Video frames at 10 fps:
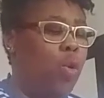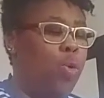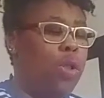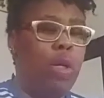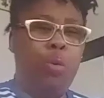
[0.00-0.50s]

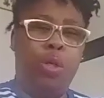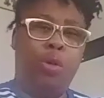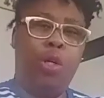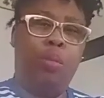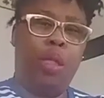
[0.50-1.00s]
what do I want to
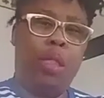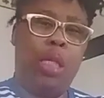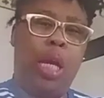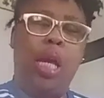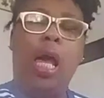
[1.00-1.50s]
talk about
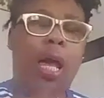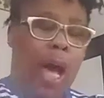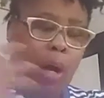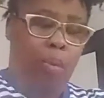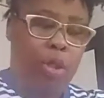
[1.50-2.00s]
today?
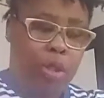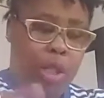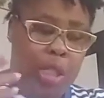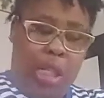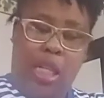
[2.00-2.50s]
I want you
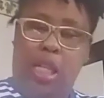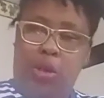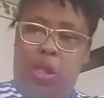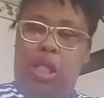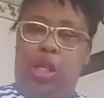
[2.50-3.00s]
to see
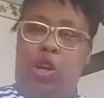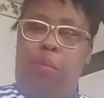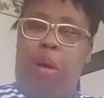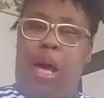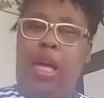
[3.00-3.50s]
that you see all
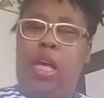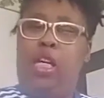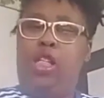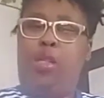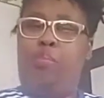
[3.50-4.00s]
my
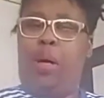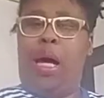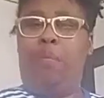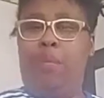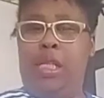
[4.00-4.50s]

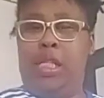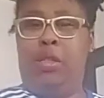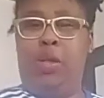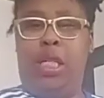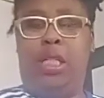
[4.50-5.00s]

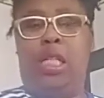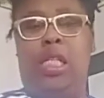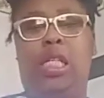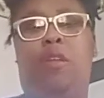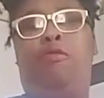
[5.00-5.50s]
chapopness. You get to
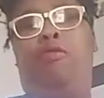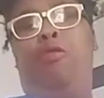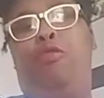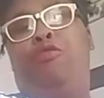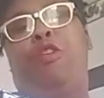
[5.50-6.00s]
see a
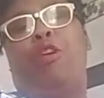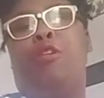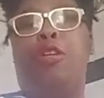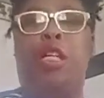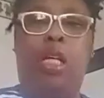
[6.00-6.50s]

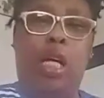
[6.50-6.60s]
full-figured